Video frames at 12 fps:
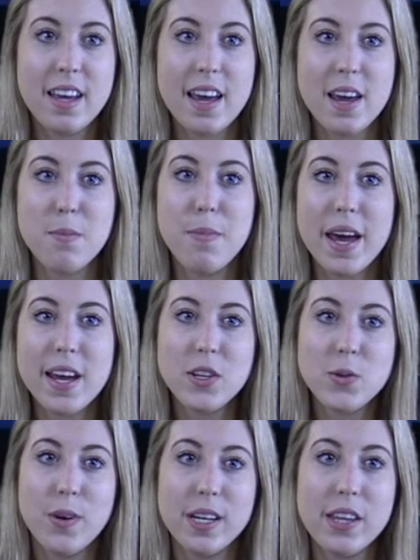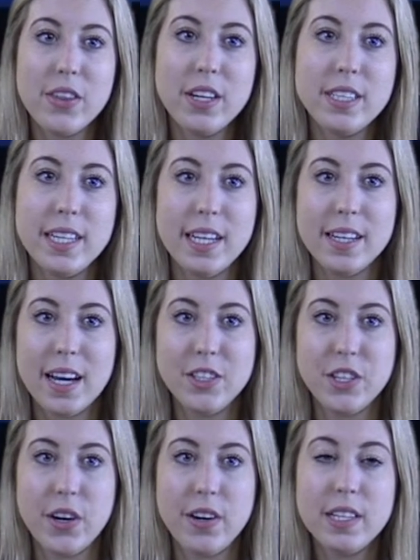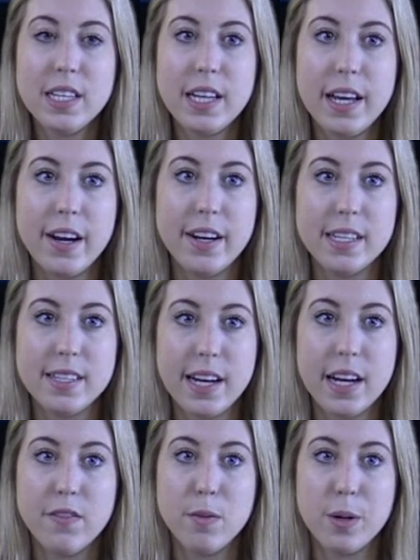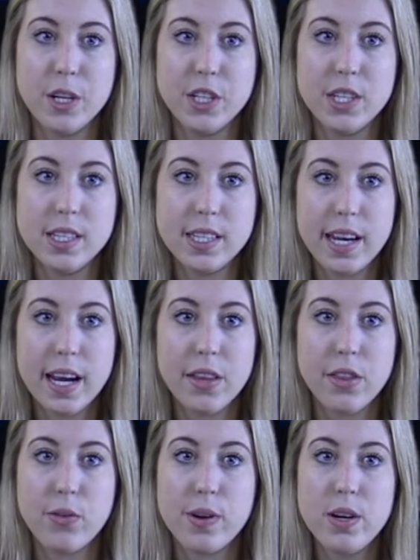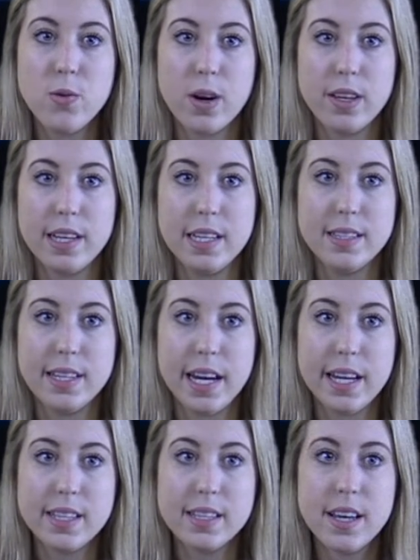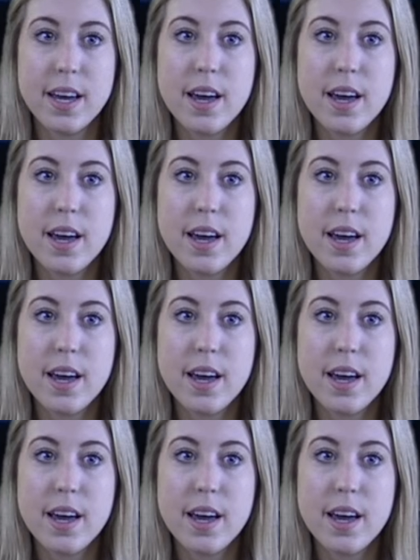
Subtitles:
In May 2013, Nigeria declared a state of emergency in 3 northeast states.